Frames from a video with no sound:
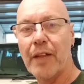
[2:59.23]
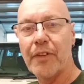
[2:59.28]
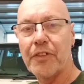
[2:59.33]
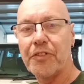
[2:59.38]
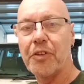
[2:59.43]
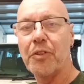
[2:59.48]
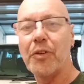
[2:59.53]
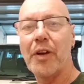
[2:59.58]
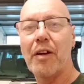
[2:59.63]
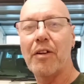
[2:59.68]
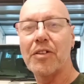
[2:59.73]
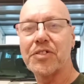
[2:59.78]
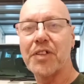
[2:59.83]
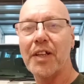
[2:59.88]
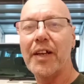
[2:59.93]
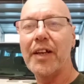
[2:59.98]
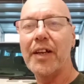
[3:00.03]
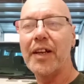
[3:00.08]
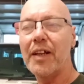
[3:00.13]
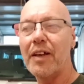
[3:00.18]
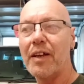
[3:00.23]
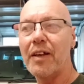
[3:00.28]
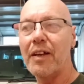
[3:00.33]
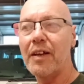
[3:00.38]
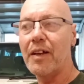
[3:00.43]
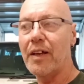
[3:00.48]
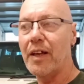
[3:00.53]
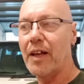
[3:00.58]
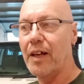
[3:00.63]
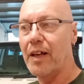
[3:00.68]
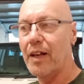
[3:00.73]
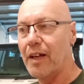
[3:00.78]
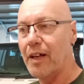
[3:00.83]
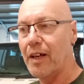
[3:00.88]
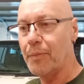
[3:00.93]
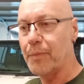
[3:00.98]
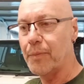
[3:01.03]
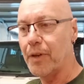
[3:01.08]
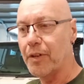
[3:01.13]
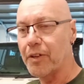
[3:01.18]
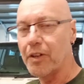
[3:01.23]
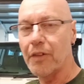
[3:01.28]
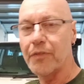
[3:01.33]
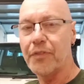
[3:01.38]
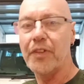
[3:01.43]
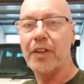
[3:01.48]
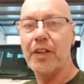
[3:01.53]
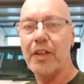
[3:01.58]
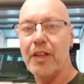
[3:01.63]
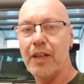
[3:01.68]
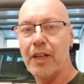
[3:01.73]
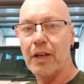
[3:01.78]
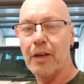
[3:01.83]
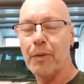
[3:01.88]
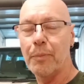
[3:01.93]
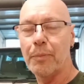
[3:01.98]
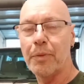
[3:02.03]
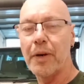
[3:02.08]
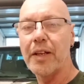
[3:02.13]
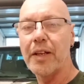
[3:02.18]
2 hours later, I got the brake